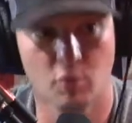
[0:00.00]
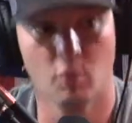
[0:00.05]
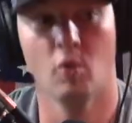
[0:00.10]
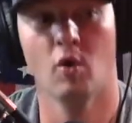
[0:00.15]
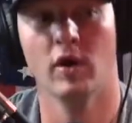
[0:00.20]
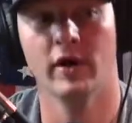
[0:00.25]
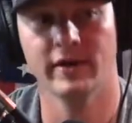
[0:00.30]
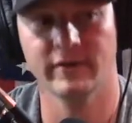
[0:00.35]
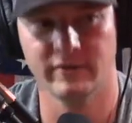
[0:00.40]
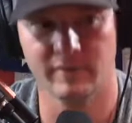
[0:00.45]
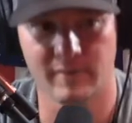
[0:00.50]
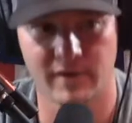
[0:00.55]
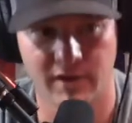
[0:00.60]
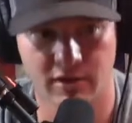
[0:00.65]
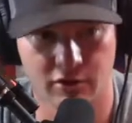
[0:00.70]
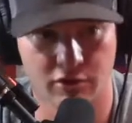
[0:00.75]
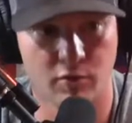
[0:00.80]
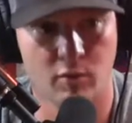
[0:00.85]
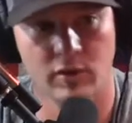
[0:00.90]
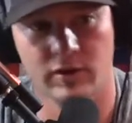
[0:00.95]
wanted to be
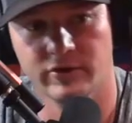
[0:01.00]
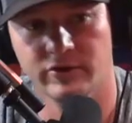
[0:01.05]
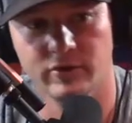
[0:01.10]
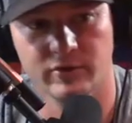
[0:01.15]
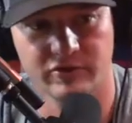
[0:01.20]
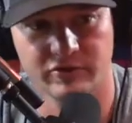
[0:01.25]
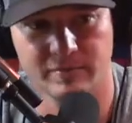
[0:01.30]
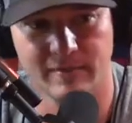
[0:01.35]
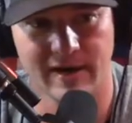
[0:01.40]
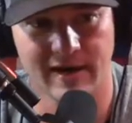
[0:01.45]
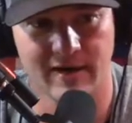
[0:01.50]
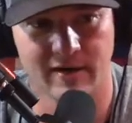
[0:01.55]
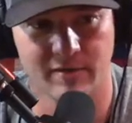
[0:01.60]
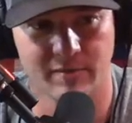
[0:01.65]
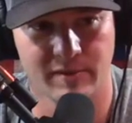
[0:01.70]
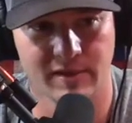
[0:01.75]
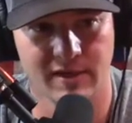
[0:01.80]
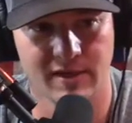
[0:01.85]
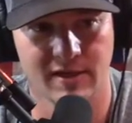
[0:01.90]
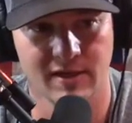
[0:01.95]
or you wanted to aspire to
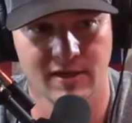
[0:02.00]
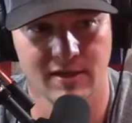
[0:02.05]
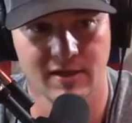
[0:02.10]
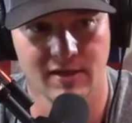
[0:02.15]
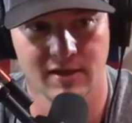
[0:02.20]
be?